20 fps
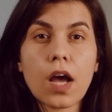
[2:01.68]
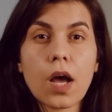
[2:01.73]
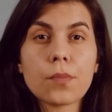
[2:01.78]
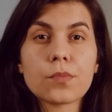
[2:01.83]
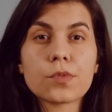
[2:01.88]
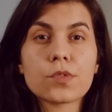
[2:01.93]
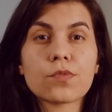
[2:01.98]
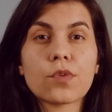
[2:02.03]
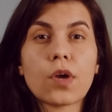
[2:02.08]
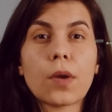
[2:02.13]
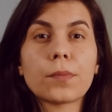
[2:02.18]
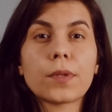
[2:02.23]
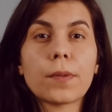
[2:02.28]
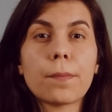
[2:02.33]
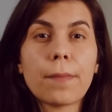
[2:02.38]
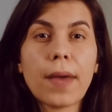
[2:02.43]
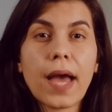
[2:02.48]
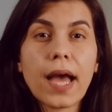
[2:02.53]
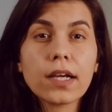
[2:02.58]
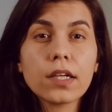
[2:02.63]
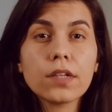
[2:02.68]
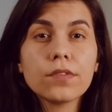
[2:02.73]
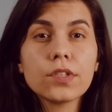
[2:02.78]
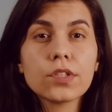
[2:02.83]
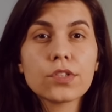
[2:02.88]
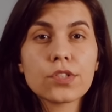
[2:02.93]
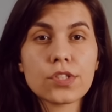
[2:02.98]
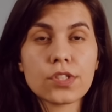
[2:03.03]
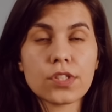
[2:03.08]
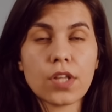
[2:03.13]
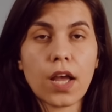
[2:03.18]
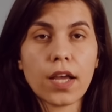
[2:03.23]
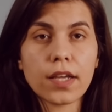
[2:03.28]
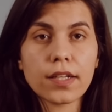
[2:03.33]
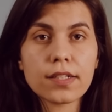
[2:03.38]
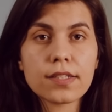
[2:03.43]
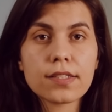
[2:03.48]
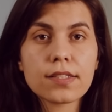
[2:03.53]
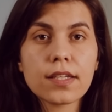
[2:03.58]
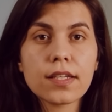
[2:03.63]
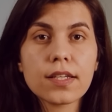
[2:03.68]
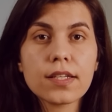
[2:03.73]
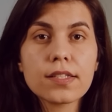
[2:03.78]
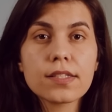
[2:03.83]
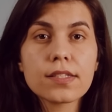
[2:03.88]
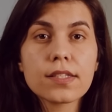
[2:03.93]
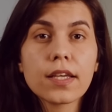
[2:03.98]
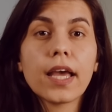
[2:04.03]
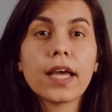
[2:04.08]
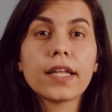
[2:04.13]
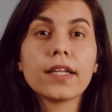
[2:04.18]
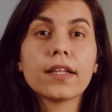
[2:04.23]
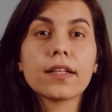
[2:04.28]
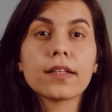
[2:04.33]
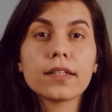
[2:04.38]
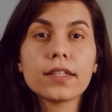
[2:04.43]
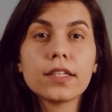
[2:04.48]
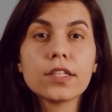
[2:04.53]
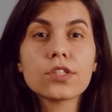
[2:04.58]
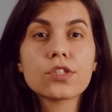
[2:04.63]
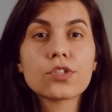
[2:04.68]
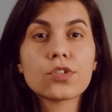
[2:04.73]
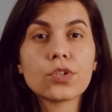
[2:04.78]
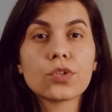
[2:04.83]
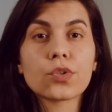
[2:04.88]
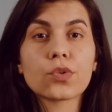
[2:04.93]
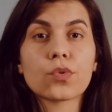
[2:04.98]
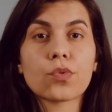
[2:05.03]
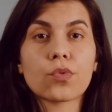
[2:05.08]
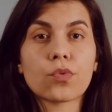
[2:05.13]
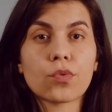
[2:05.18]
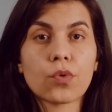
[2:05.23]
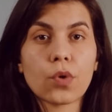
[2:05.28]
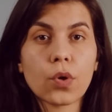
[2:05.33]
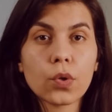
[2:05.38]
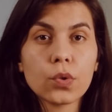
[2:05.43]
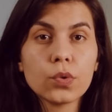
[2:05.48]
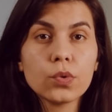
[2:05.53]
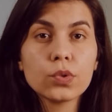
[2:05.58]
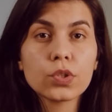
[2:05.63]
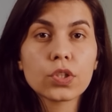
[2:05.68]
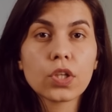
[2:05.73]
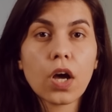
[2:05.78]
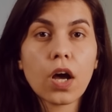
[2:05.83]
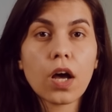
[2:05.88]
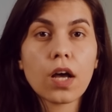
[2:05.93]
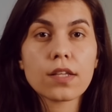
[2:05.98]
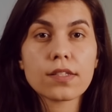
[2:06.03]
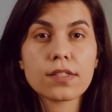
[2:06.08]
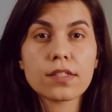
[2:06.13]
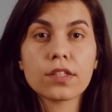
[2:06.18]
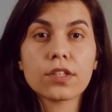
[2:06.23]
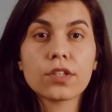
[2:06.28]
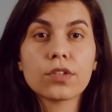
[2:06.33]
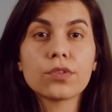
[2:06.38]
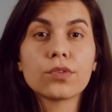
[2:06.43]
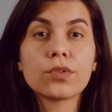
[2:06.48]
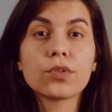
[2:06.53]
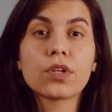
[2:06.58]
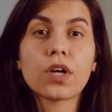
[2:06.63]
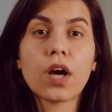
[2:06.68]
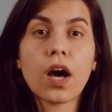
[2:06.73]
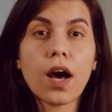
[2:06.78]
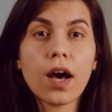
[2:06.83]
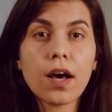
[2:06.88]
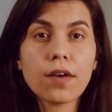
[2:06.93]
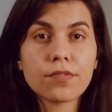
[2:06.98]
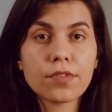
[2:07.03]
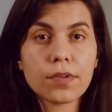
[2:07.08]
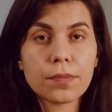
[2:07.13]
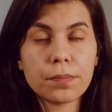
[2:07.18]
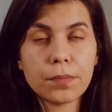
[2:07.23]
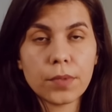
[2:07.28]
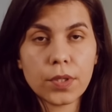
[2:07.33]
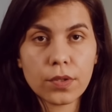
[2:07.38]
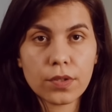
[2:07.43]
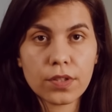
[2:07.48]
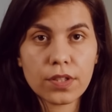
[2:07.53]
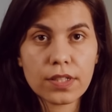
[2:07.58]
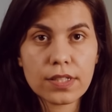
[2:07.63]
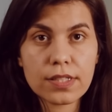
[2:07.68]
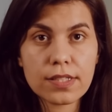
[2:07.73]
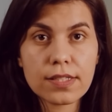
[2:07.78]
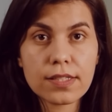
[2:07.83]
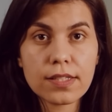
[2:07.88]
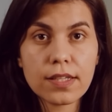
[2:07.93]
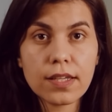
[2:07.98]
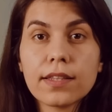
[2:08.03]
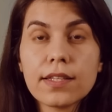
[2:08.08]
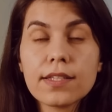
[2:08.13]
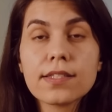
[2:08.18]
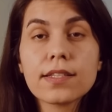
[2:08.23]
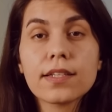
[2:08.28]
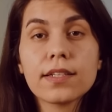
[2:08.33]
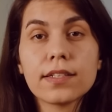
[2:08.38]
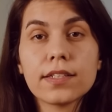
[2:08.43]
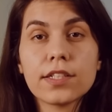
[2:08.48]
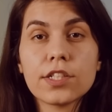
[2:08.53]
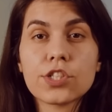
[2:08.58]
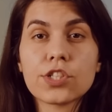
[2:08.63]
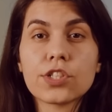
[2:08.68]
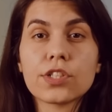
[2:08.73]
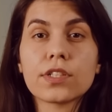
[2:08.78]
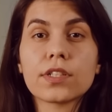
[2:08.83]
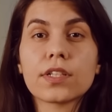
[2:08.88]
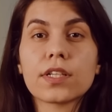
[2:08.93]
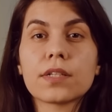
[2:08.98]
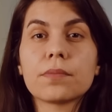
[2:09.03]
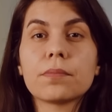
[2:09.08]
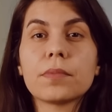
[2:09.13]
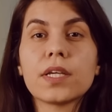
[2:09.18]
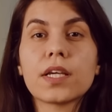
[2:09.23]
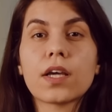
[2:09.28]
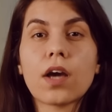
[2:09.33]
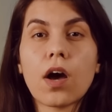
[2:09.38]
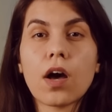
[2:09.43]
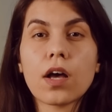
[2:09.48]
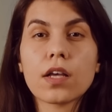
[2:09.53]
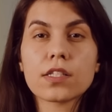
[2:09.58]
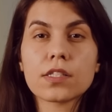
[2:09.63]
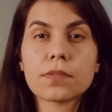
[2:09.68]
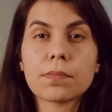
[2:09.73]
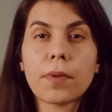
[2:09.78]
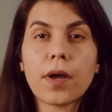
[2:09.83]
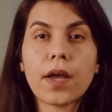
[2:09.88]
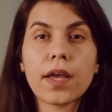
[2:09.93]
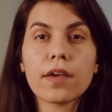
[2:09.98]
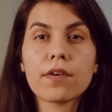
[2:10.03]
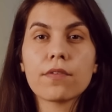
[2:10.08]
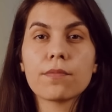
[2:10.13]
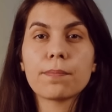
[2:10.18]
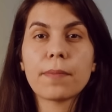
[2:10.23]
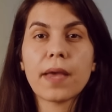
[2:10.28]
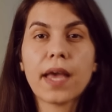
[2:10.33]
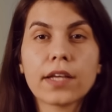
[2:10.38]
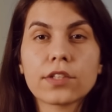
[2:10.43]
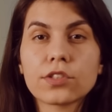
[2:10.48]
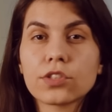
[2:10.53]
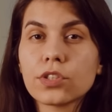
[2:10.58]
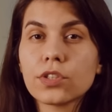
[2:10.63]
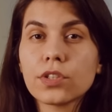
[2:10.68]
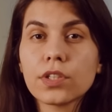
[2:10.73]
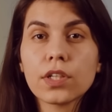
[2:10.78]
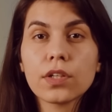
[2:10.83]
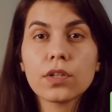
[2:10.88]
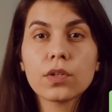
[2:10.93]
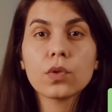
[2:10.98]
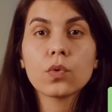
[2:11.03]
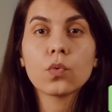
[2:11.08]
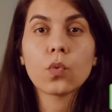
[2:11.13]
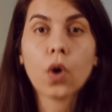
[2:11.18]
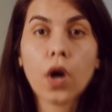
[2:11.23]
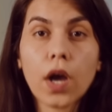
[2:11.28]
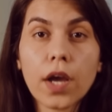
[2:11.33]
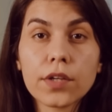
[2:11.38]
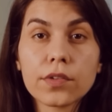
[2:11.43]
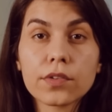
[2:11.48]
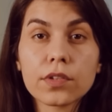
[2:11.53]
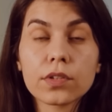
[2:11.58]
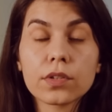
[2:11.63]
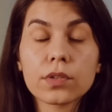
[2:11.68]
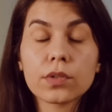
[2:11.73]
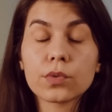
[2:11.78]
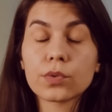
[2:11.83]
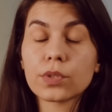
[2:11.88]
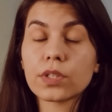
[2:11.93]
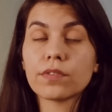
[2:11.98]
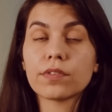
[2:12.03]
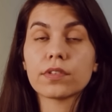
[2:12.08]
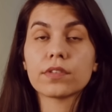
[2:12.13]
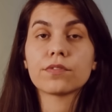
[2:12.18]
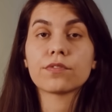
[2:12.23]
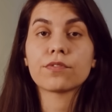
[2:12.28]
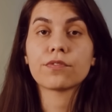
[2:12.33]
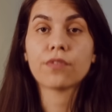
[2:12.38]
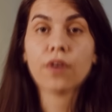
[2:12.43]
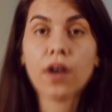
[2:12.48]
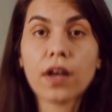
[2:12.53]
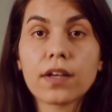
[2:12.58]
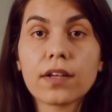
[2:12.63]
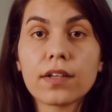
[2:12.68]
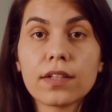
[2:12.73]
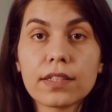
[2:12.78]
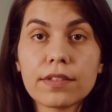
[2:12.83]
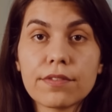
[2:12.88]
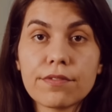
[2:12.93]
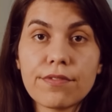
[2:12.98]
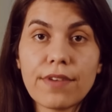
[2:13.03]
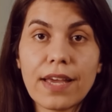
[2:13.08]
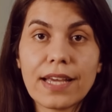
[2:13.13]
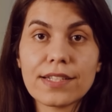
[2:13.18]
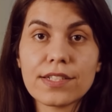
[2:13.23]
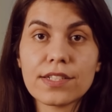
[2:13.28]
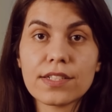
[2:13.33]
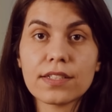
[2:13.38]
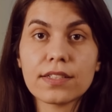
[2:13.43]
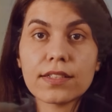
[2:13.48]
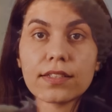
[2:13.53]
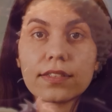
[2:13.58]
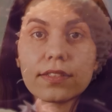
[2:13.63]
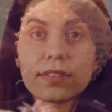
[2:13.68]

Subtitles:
comes from the back of your sinuses and it leaks to your throat, causing you to cough up mucus. This condition can be caused by a bacterial, viral, or even fungal infection.